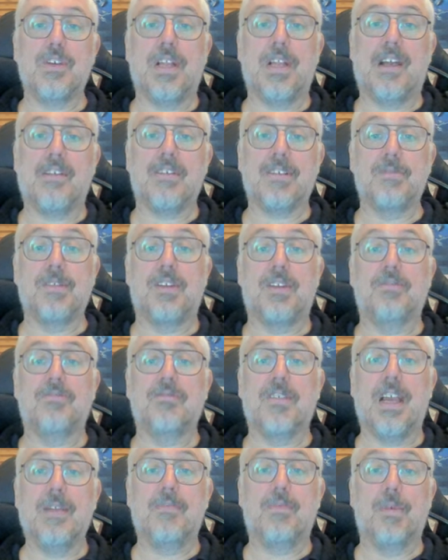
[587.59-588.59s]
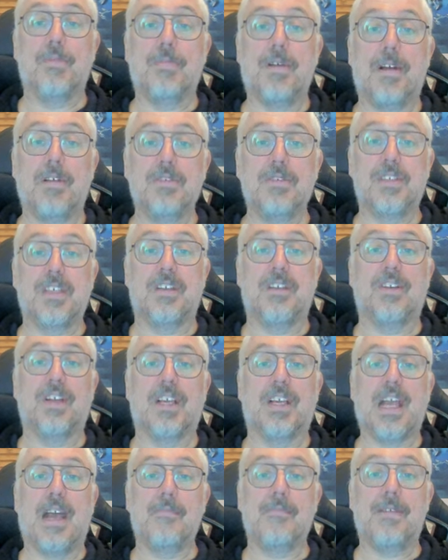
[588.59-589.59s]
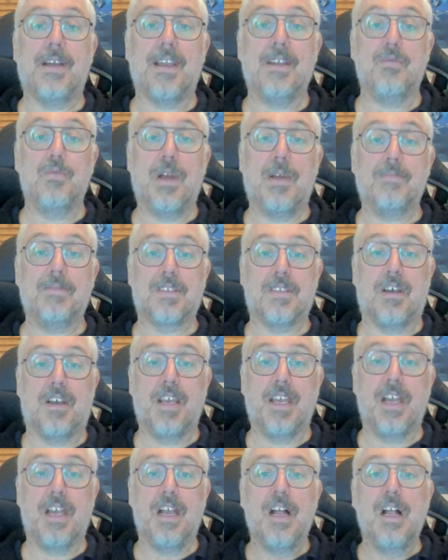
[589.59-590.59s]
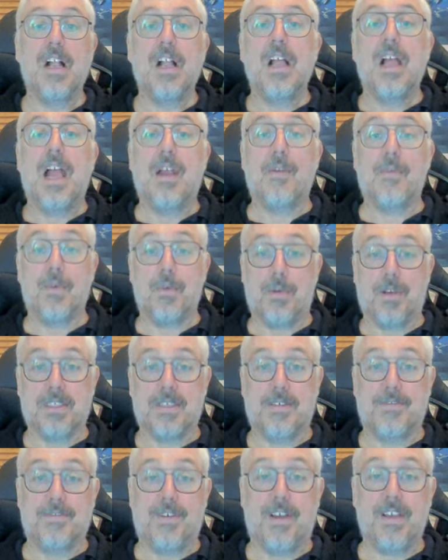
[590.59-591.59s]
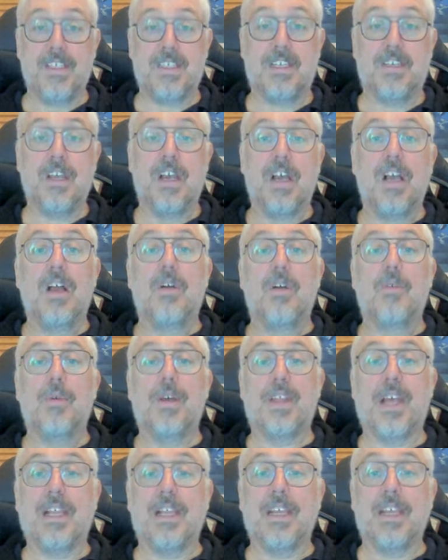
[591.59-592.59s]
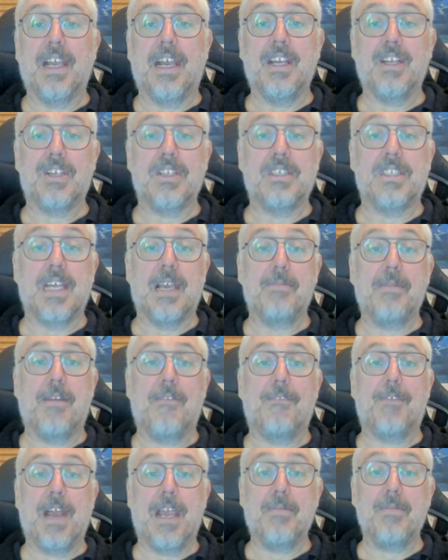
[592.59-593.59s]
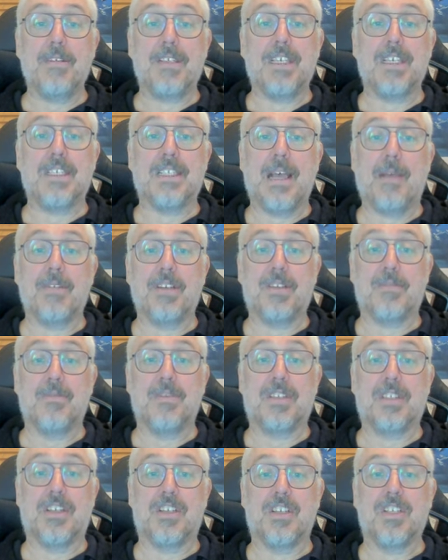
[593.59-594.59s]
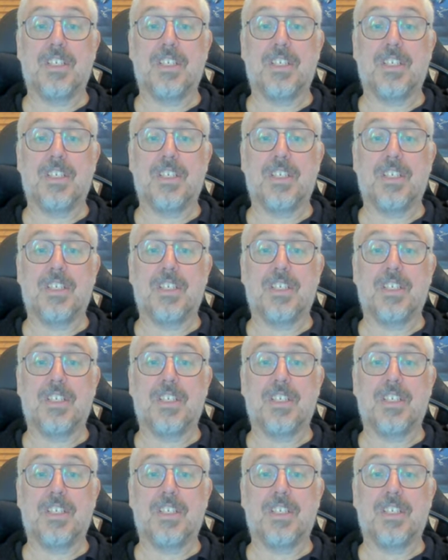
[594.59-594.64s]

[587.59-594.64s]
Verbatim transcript: harassment and rape were posted on a campaign website, Everyone's Invited, with allegations naming famous establishments such as